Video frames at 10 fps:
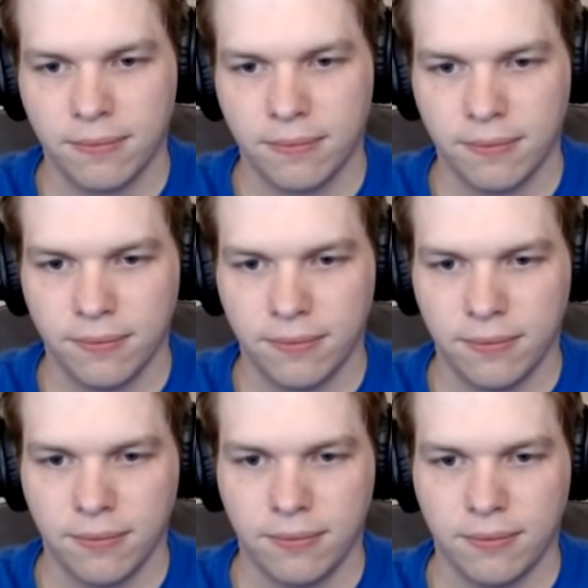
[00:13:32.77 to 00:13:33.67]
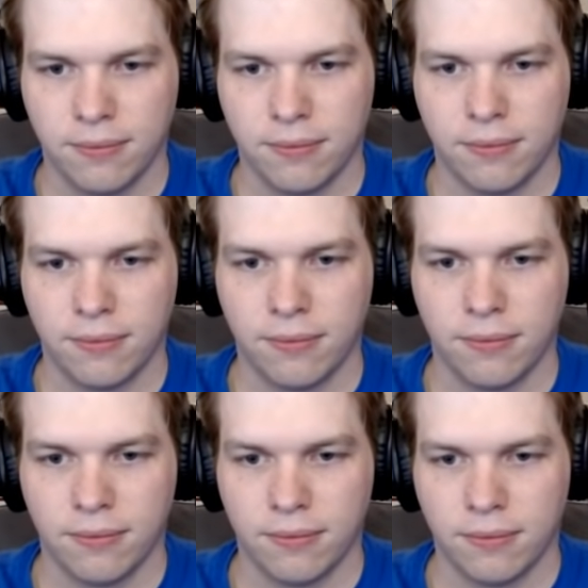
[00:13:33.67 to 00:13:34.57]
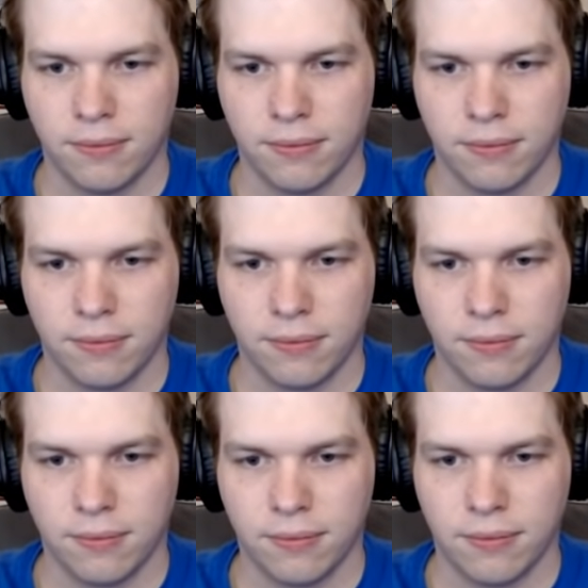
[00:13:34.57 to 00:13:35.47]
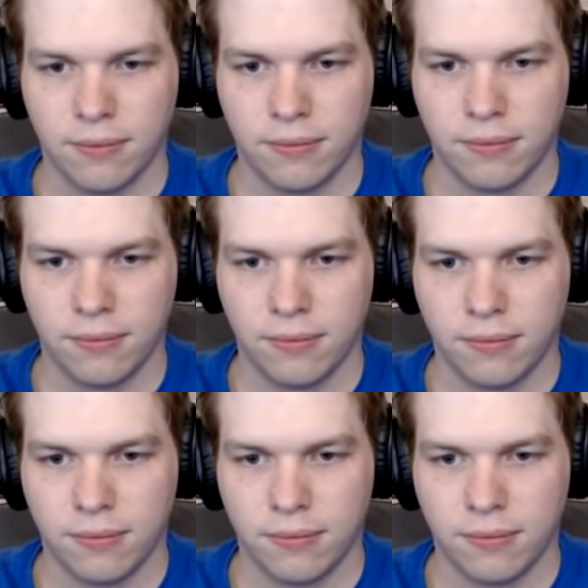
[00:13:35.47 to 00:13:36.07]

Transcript: No words are spoken by the person on screen.